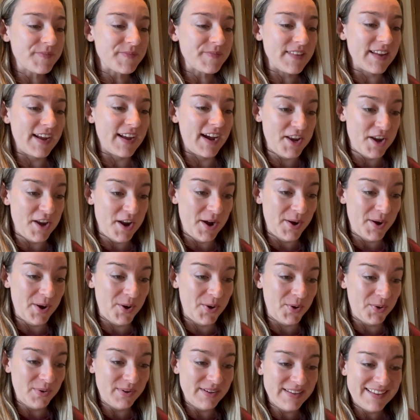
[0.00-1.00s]
I
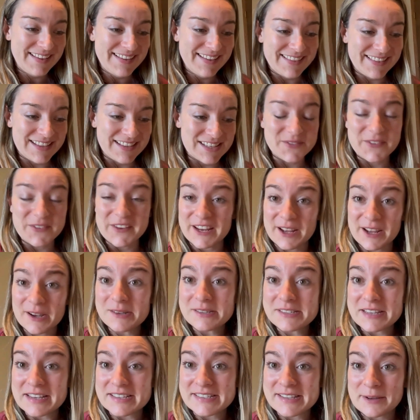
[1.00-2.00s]
know this video
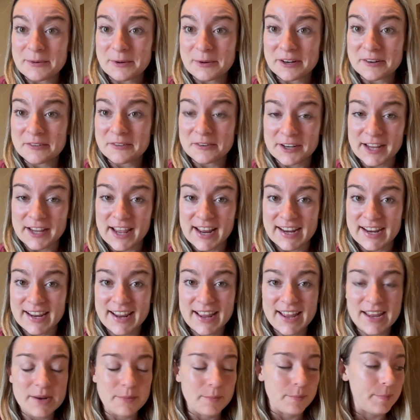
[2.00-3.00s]
says that we're creating
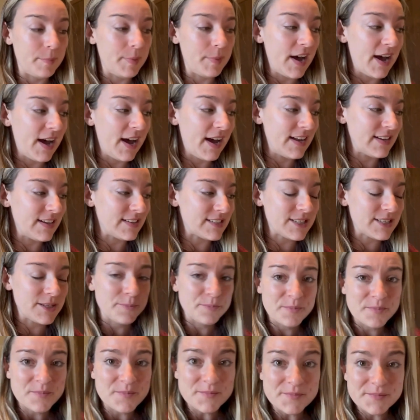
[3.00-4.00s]
it, but
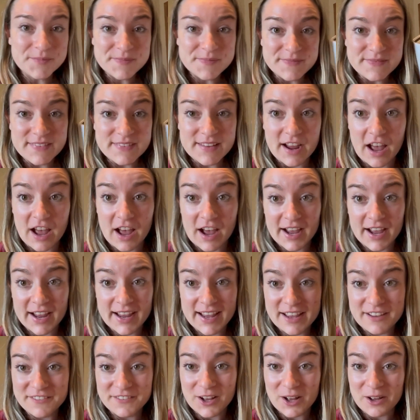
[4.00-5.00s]
I
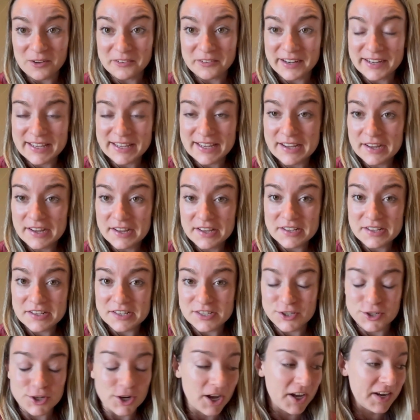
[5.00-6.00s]
have already
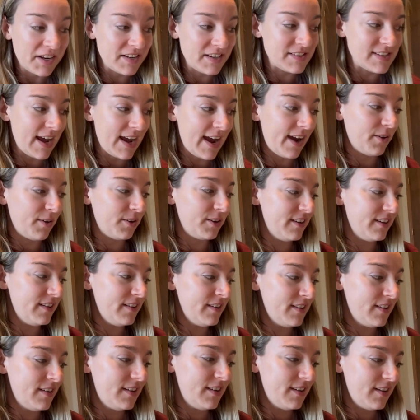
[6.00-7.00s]
jotted down
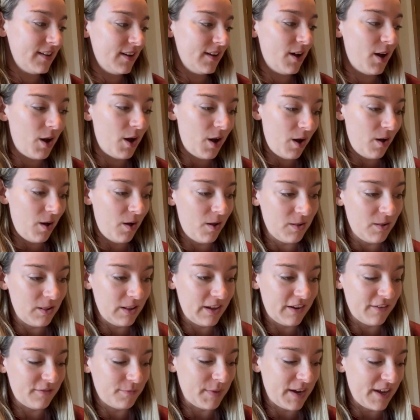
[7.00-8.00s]
all
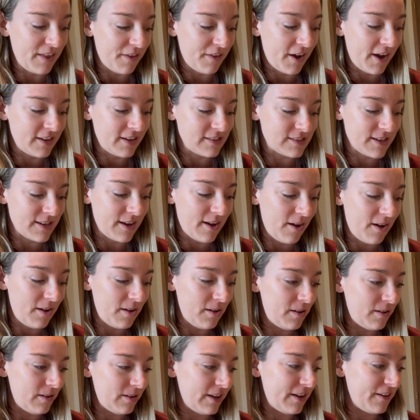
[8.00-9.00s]
of my thoughts,
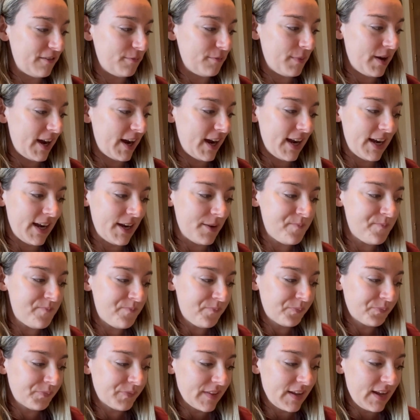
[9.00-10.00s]
all of my
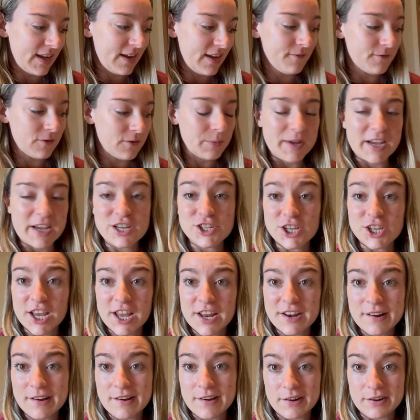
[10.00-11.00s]

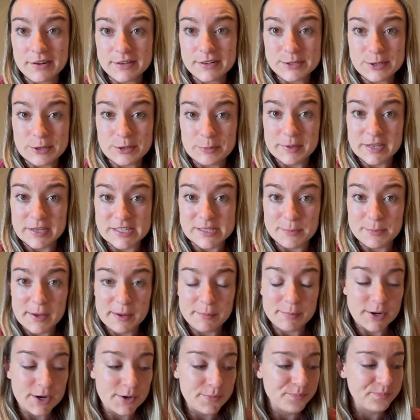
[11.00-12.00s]
information onto a piece of
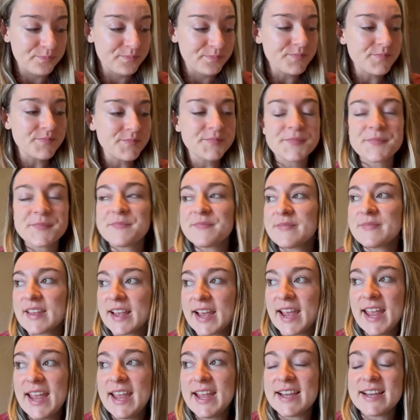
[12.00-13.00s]
paper,
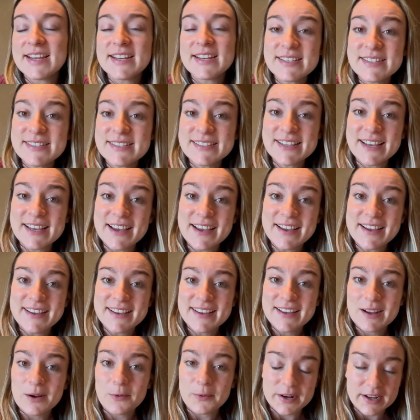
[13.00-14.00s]
and
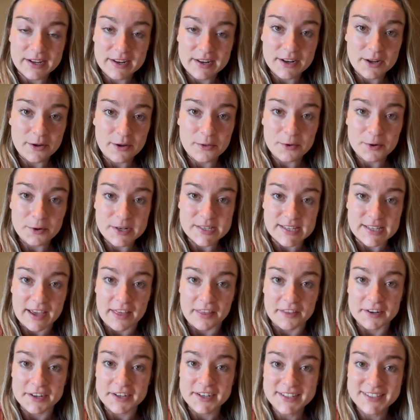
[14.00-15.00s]
we're gonna go through it
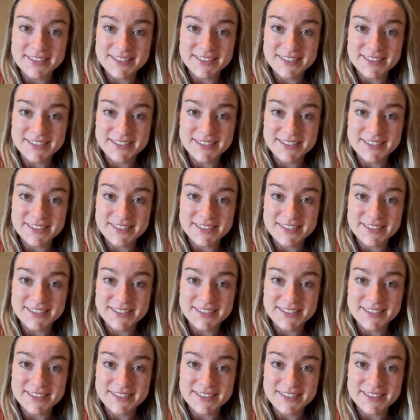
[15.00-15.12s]
together.